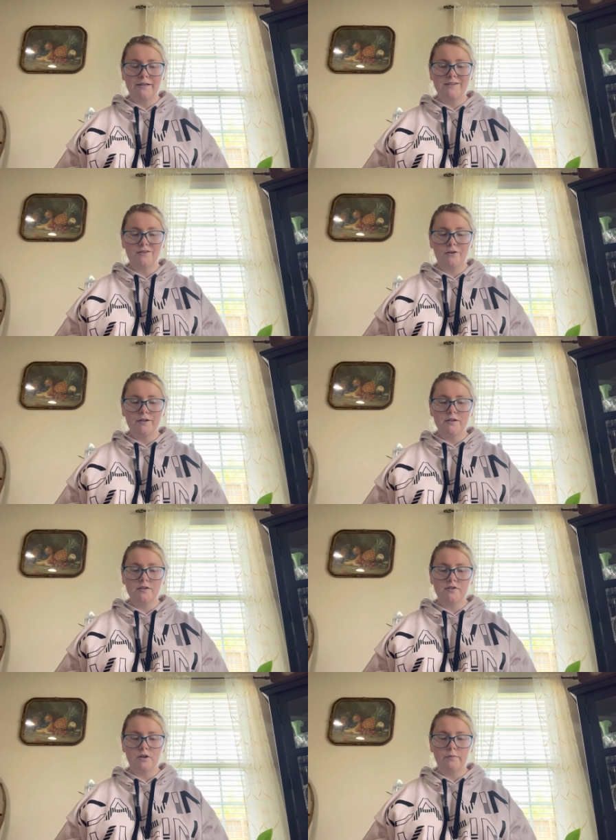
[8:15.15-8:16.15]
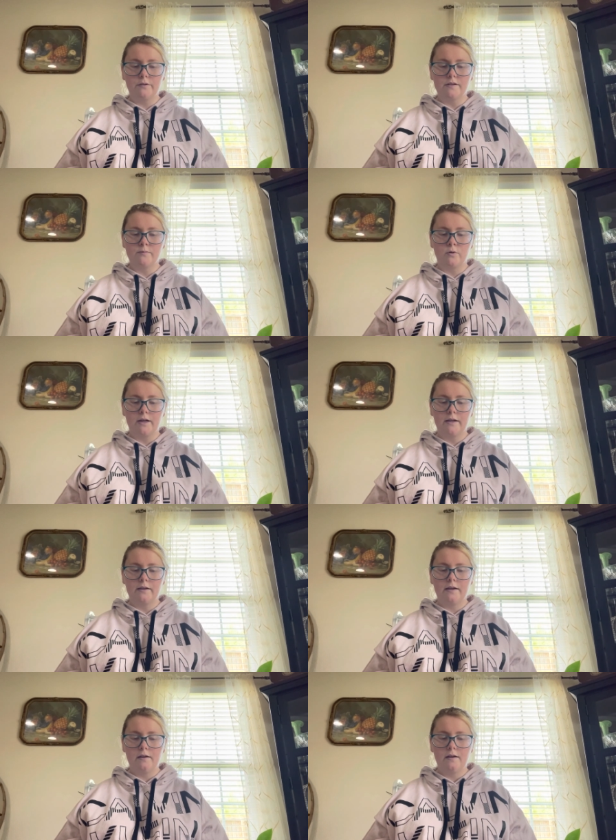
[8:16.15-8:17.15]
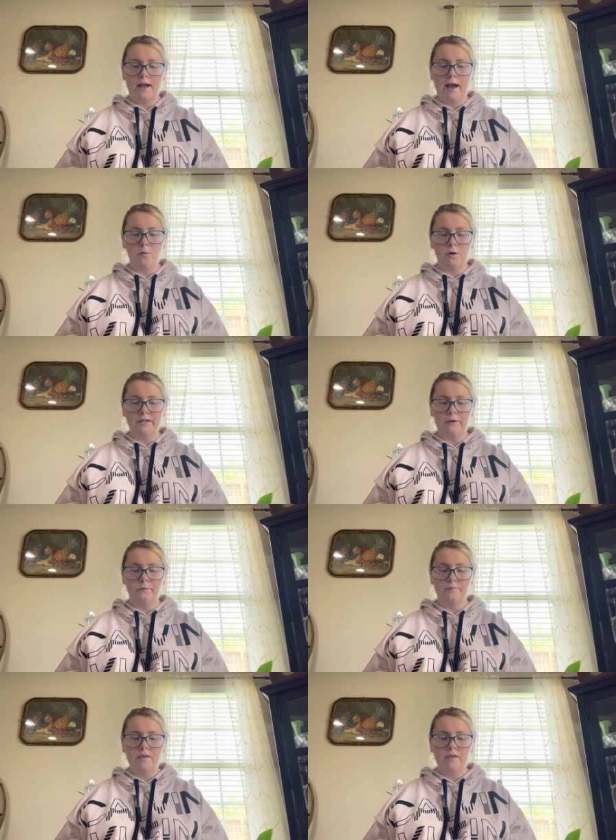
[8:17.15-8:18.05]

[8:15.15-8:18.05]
Sorry to disturb you this morning. How are you?